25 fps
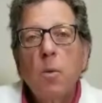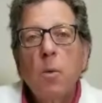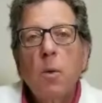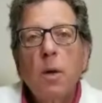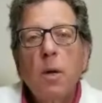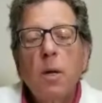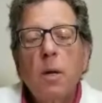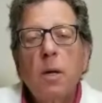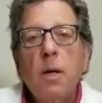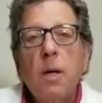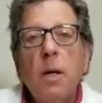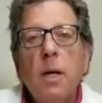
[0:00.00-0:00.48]

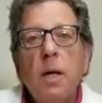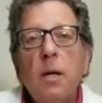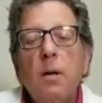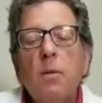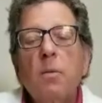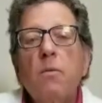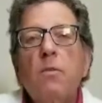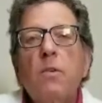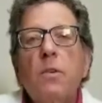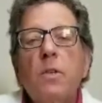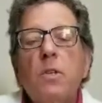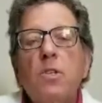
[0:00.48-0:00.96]
We're here
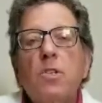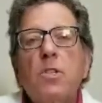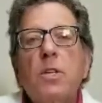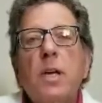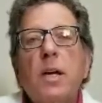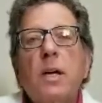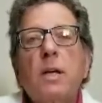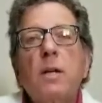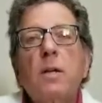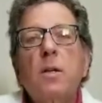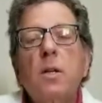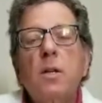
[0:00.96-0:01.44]
today for the
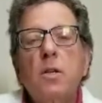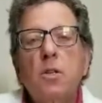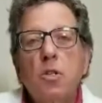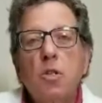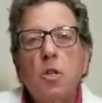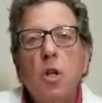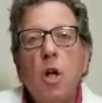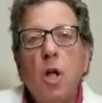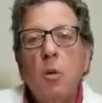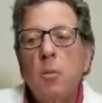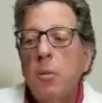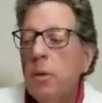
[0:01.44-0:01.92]
second
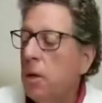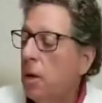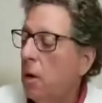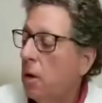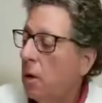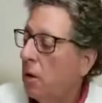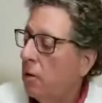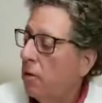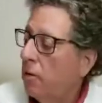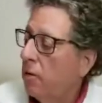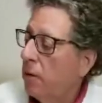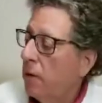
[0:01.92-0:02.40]
installment
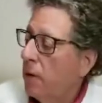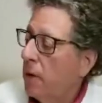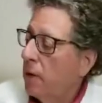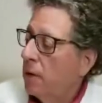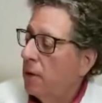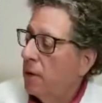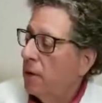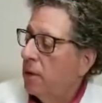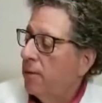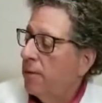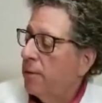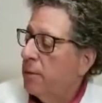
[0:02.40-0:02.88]
of
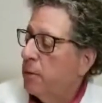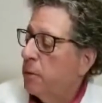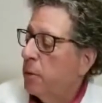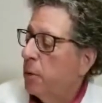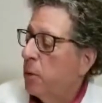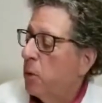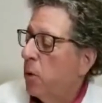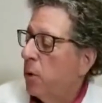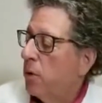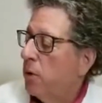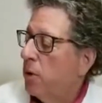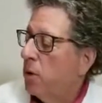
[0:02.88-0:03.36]
the difference
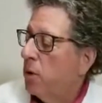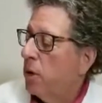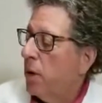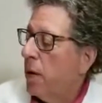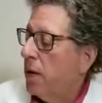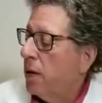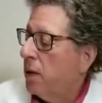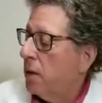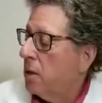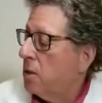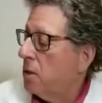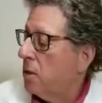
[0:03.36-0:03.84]
between
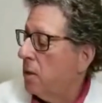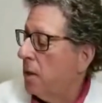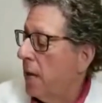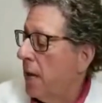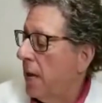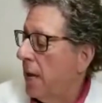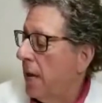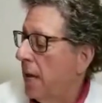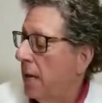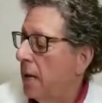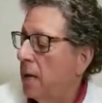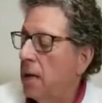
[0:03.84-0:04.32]
orthodontics
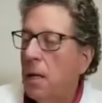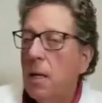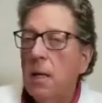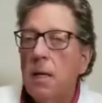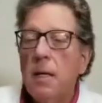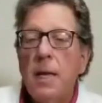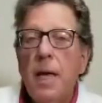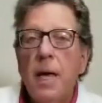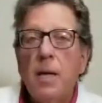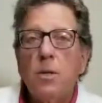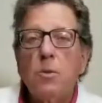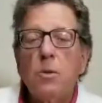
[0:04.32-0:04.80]
and
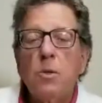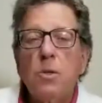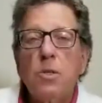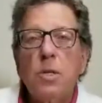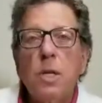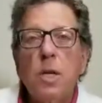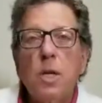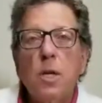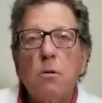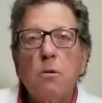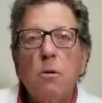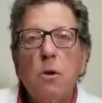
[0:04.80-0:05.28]
natural
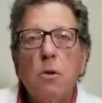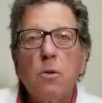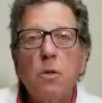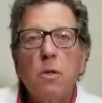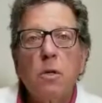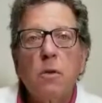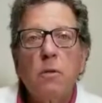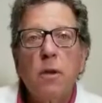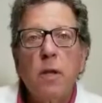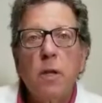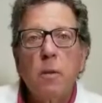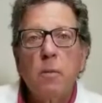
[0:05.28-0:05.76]
aesthetic growth
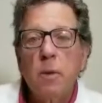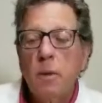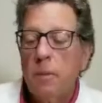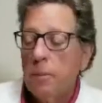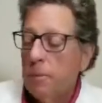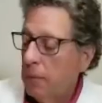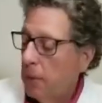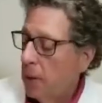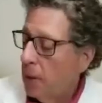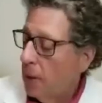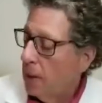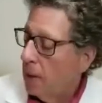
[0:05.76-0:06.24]
and development.
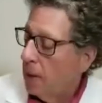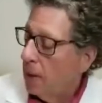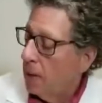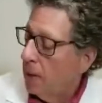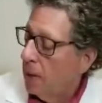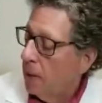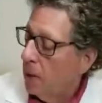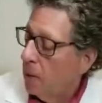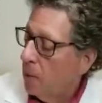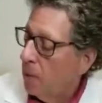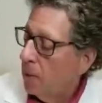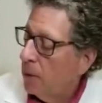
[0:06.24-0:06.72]

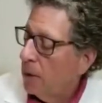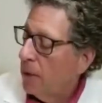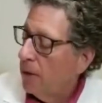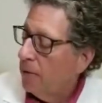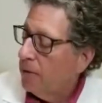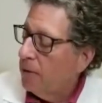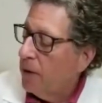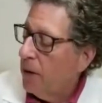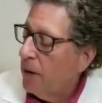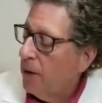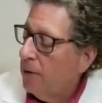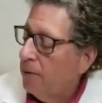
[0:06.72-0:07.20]
We
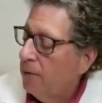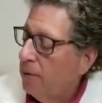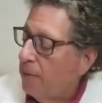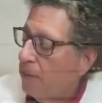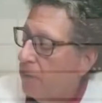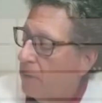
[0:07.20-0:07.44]
left off